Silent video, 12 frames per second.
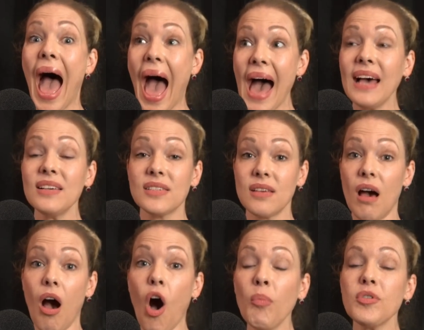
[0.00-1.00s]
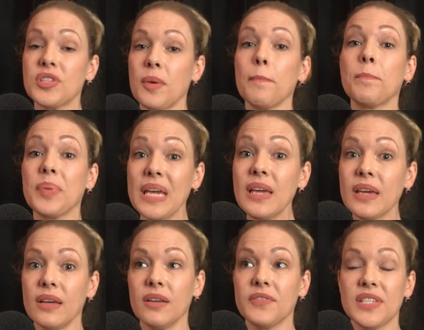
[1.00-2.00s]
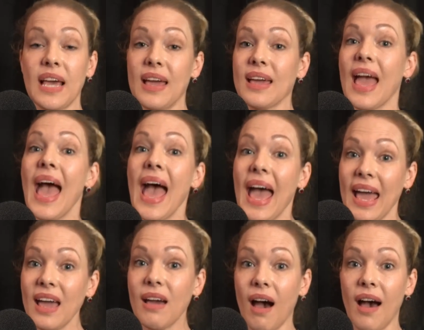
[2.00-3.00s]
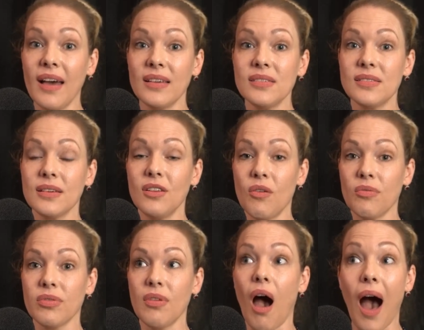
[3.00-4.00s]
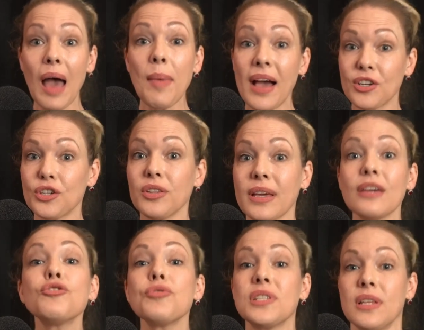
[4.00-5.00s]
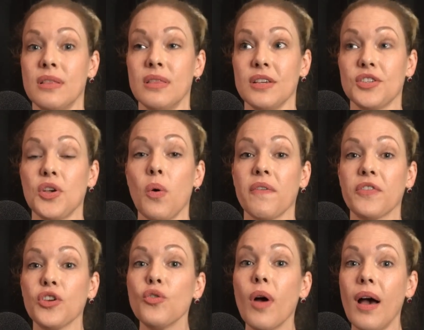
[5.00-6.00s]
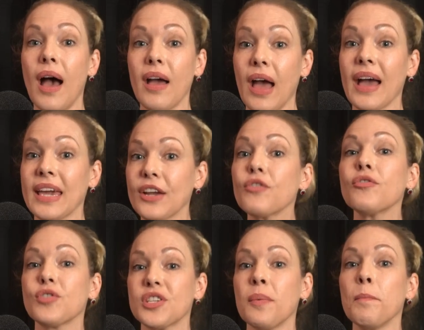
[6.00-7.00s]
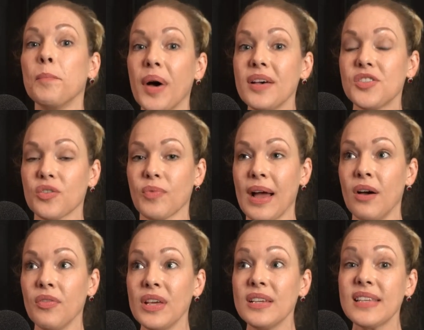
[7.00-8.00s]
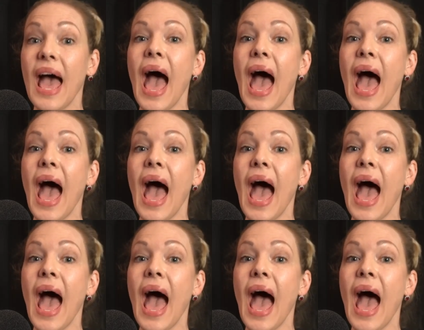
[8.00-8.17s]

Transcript: as almost a beacon of saying, hey guys, you know, I'm actually interested in this. So if you, I, I hear there's some buzz around this